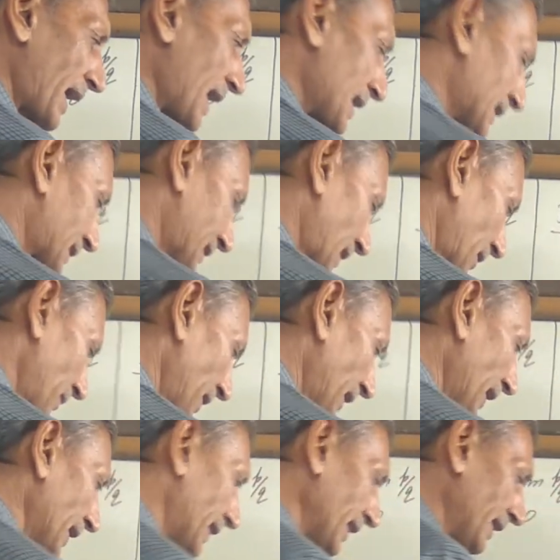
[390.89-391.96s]
as
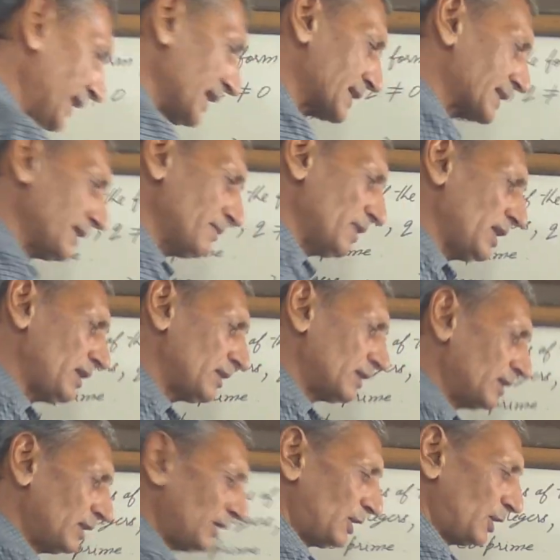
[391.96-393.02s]
terminating
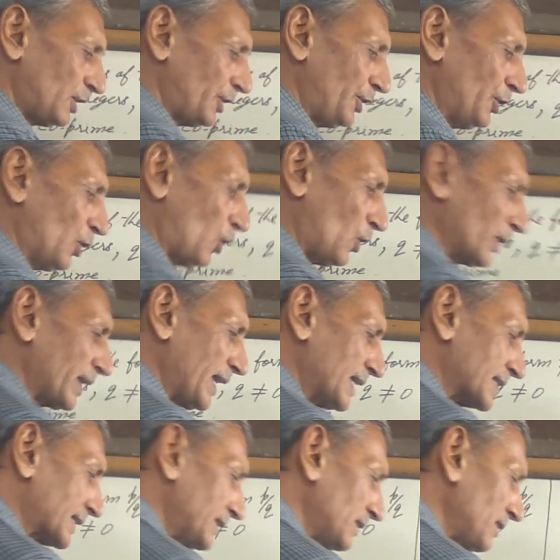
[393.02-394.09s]
decimal nor
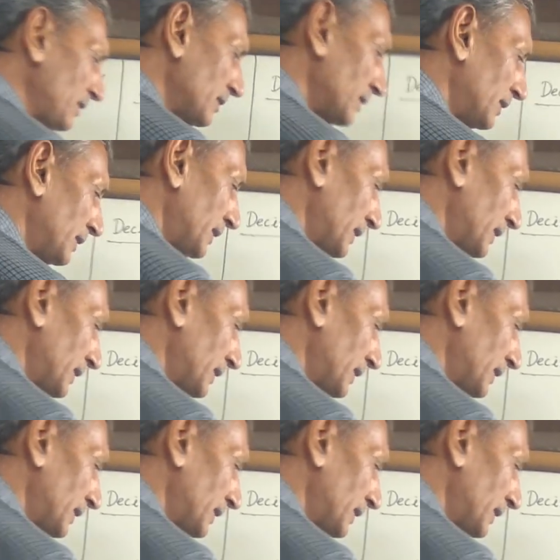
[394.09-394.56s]
as the